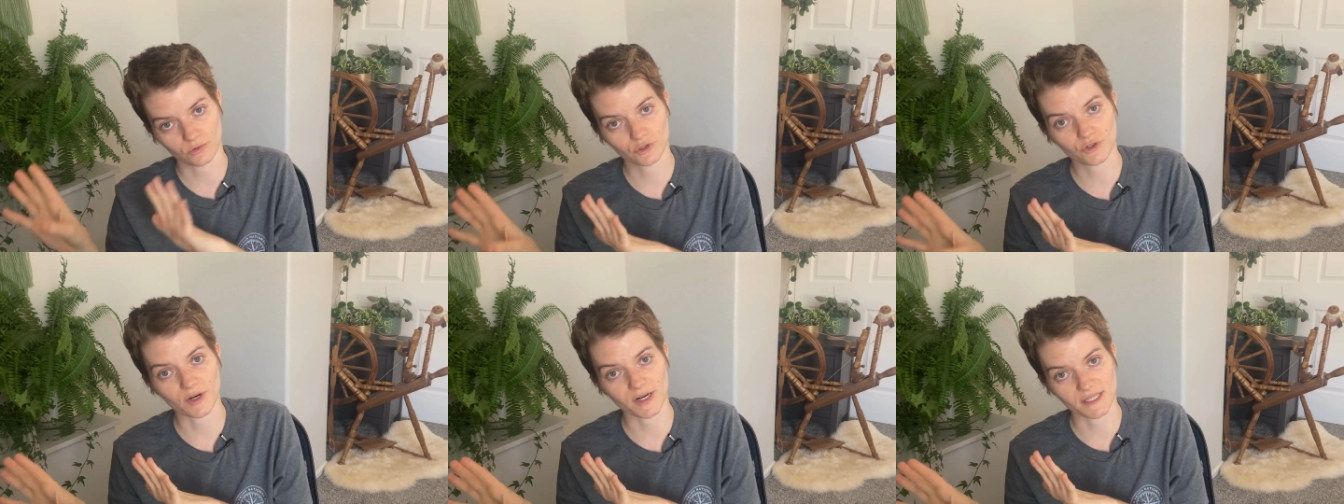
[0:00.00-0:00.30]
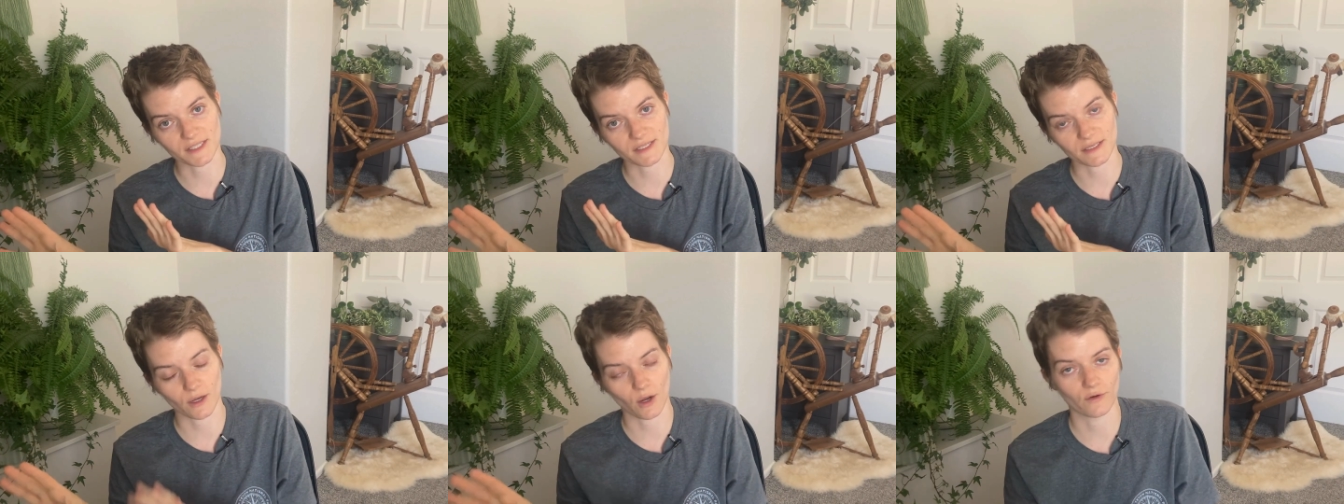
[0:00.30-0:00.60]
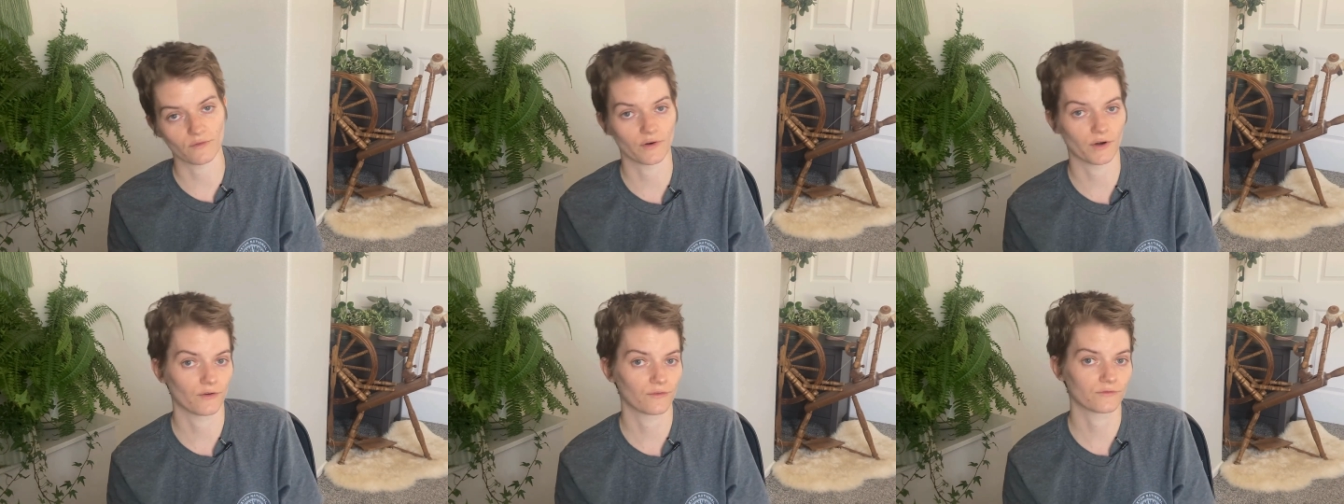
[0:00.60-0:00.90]
translate
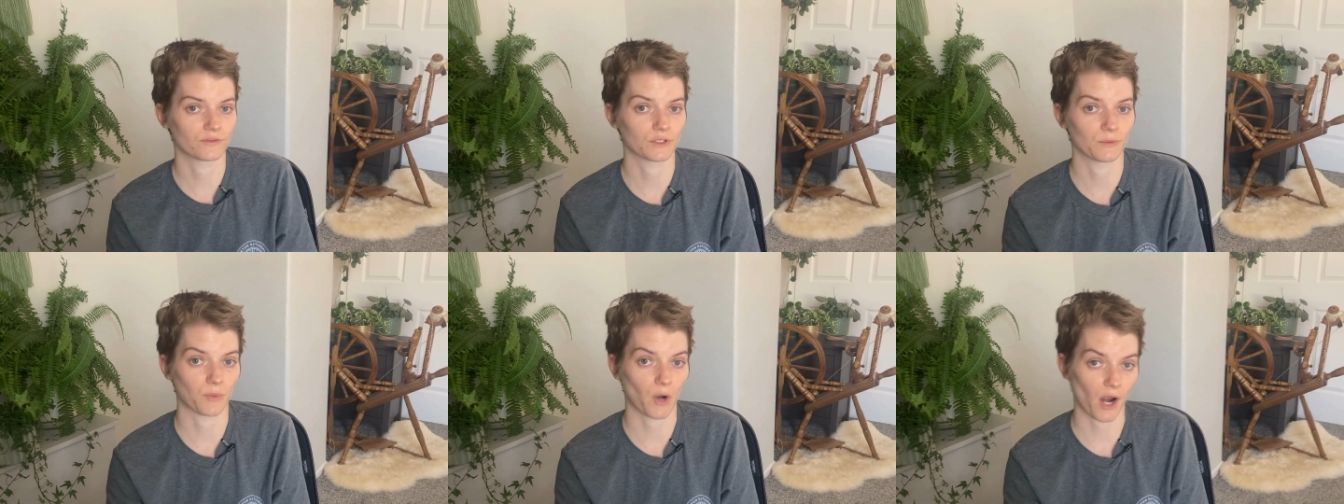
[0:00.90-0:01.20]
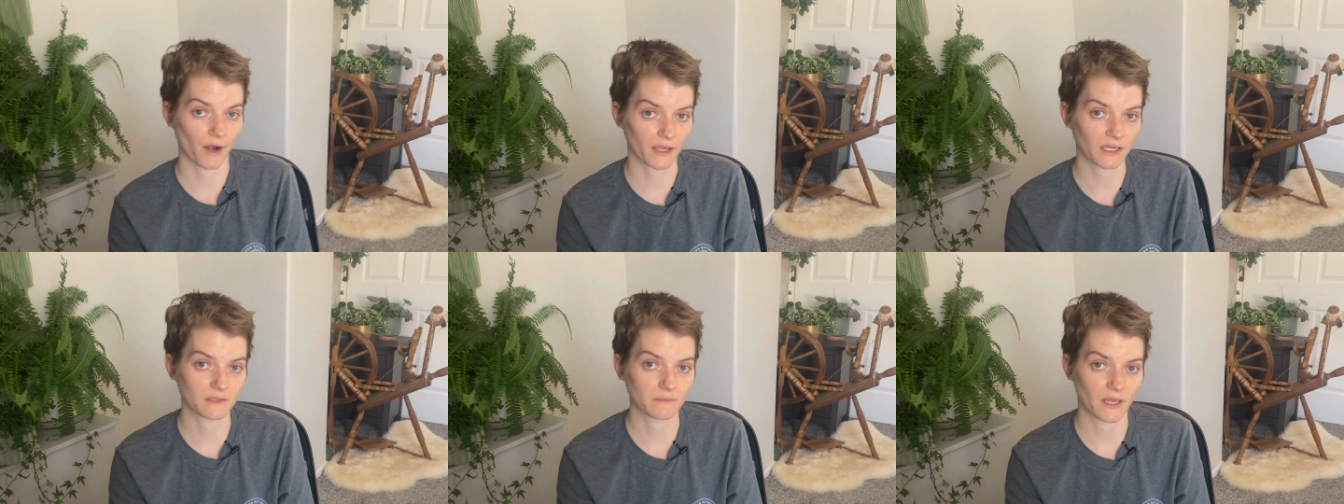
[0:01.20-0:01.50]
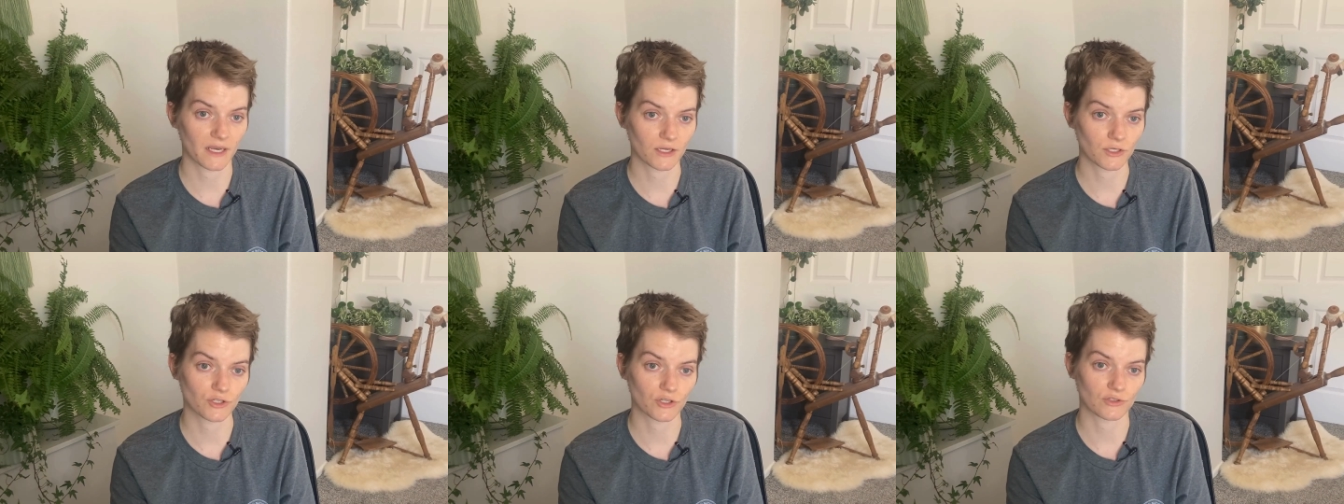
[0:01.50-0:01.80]
over to product
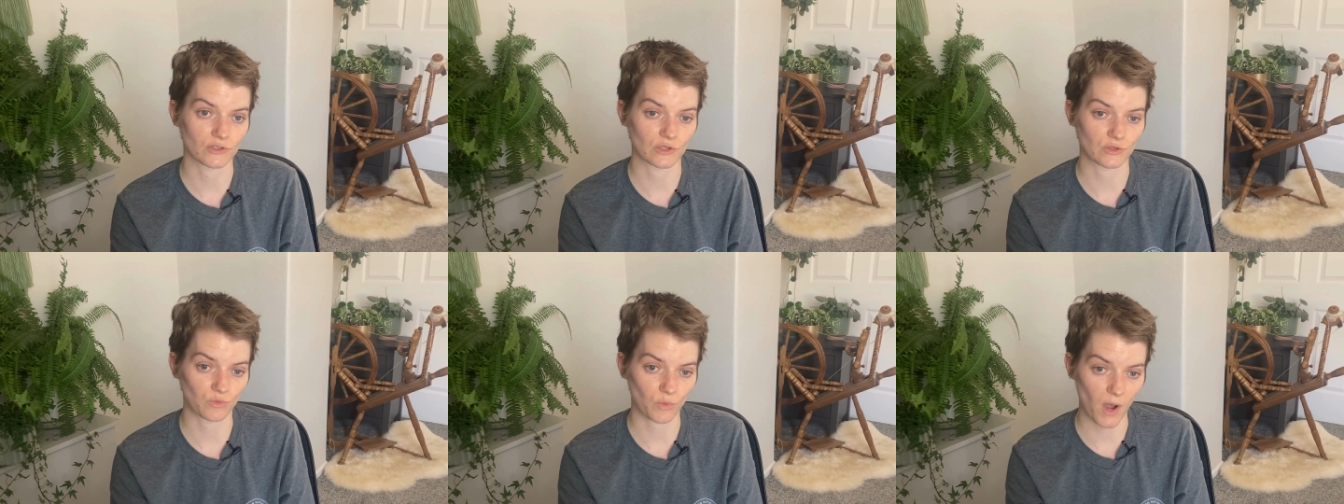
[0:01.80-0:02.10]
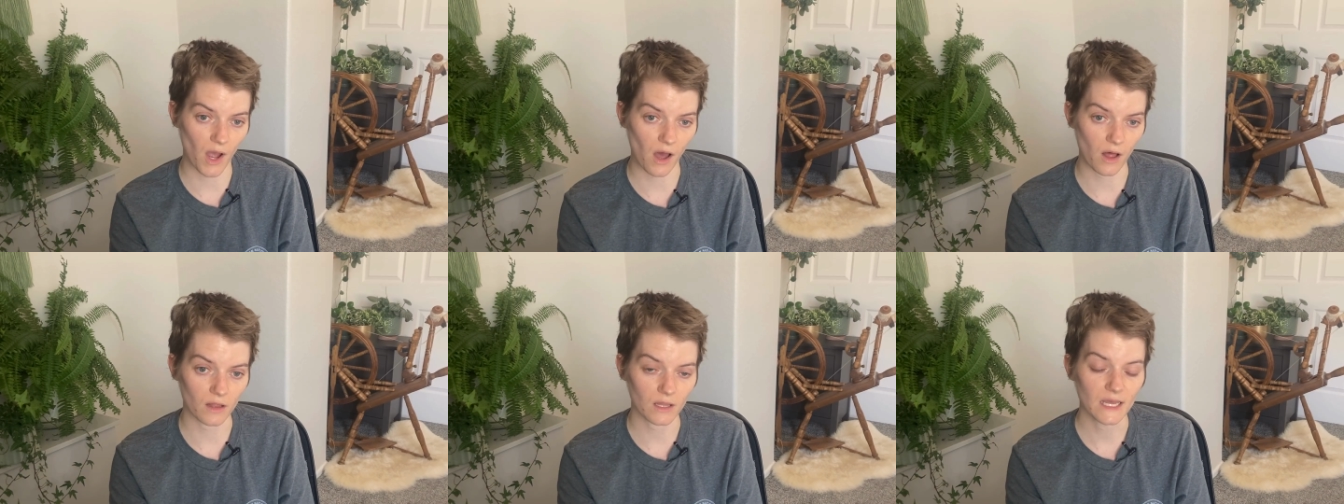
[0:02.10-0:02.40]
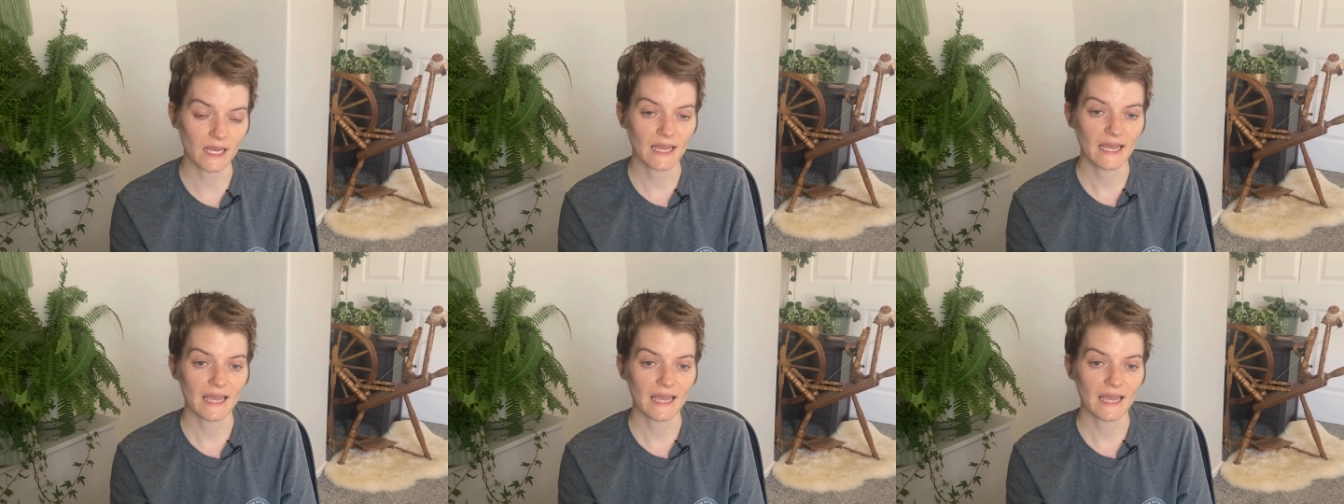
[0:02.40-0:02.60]
managers as well.